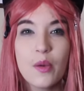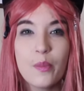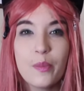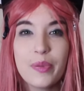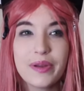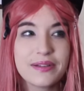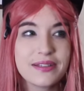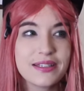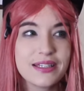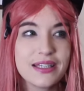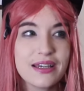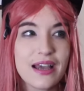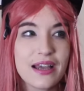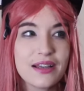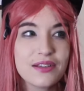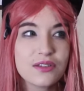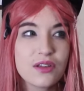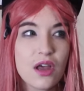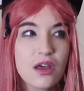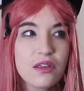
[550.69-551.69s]
But see, I
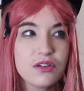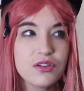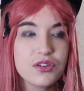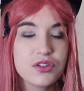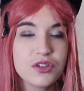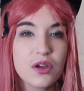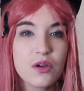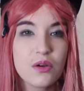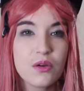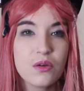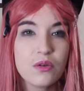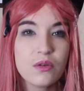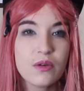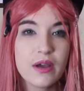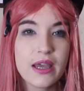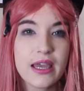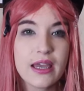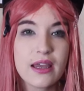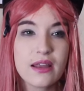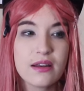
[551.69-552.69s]
saw the show
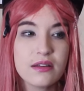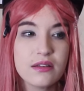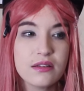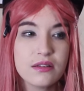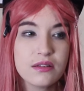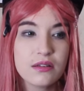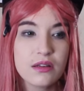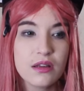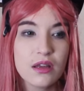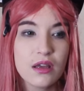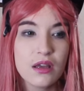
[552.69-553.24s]
and